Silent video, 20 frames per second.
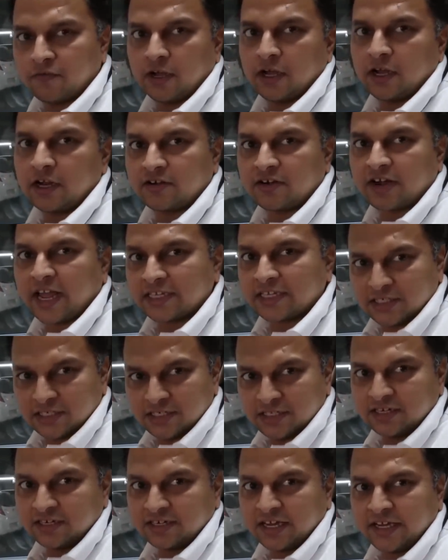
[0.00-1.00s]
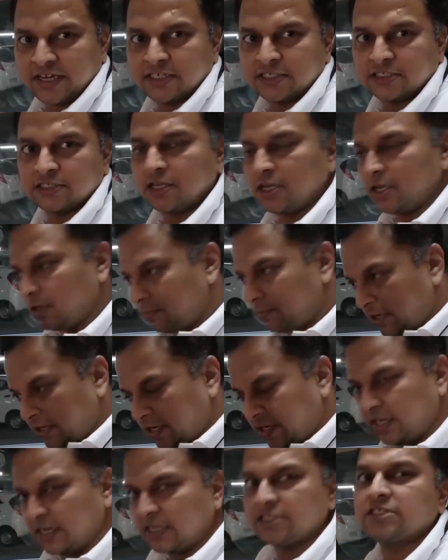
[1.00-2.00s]
traction in the tires, but it
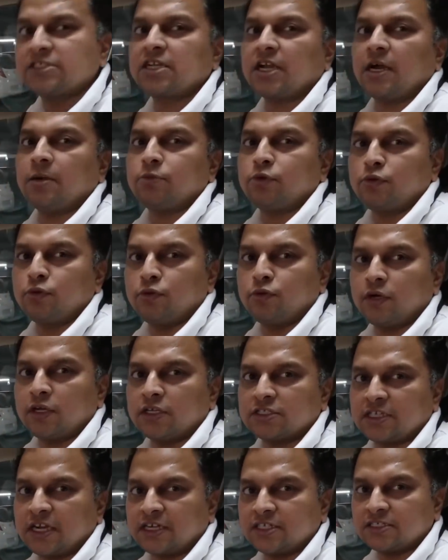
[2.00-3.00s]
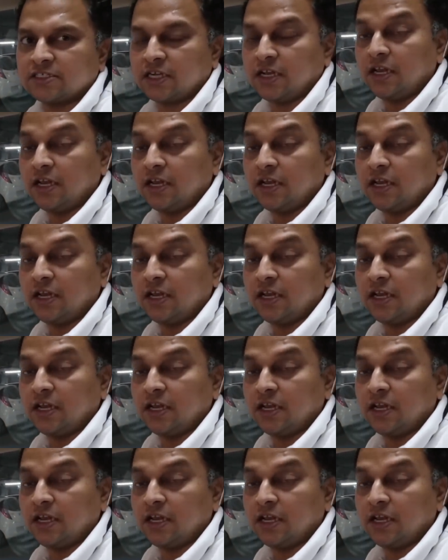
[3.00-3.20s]
does come to a standstill.